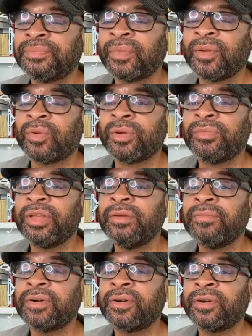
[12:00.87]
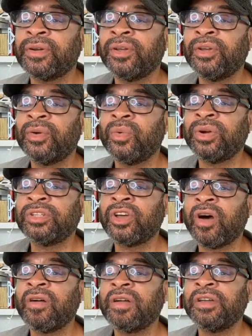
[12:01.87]
remember, we're
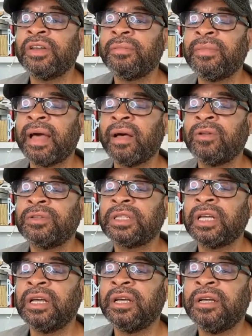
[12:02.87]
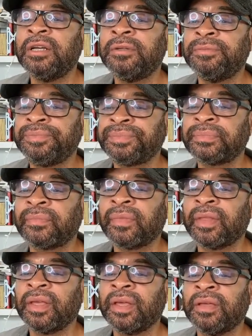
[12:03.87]
talking about
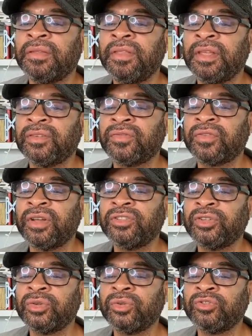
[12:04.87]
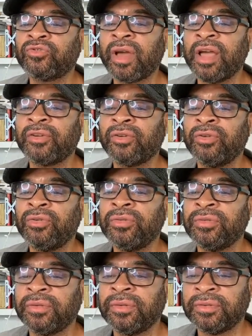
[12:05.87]
this frontostriatal
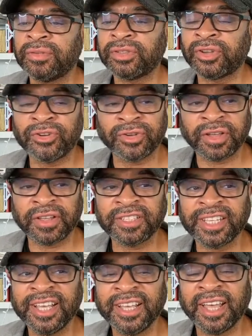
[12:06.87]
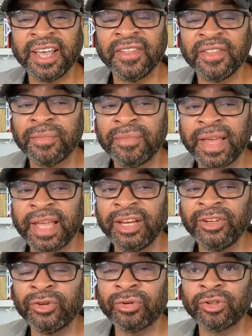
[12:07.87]
circuit, and the
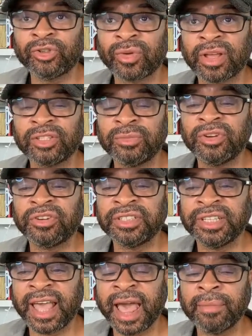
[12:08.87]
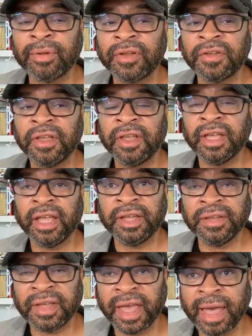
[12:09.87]
main neurotransmitter is GABA,
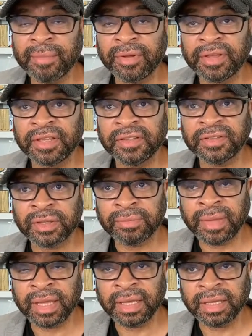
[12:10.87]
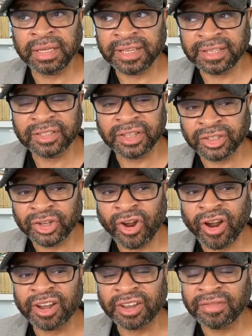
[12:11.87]
and GABA is the
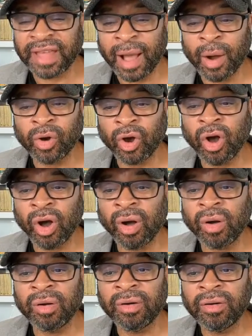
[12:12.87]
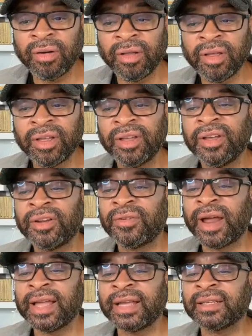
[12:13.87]
target of alcohol,
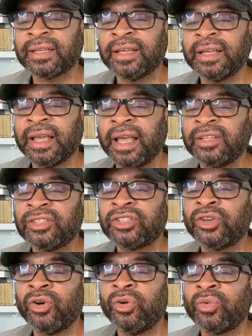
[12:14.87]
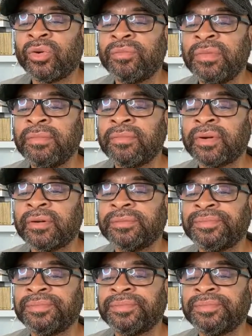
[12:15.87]
right? And so remember,